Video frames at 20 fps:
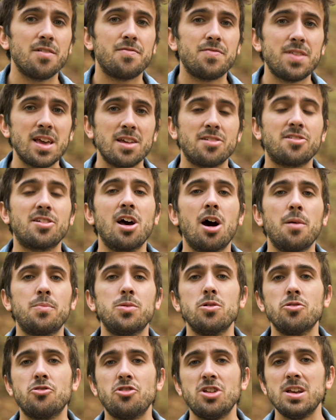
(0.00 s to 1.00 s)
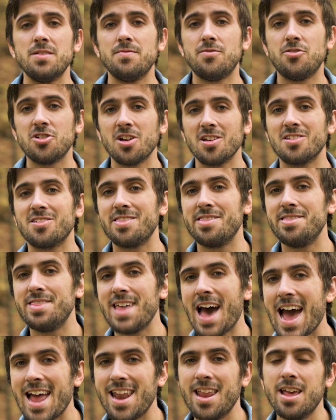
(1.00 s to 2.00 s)
of things to help you achieve just
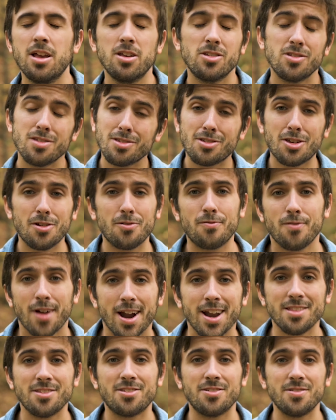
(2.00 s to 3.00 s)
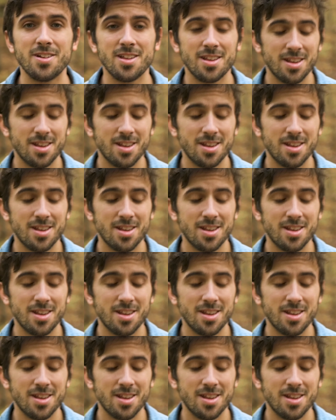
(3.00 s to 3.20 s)
that. So let's get right into it.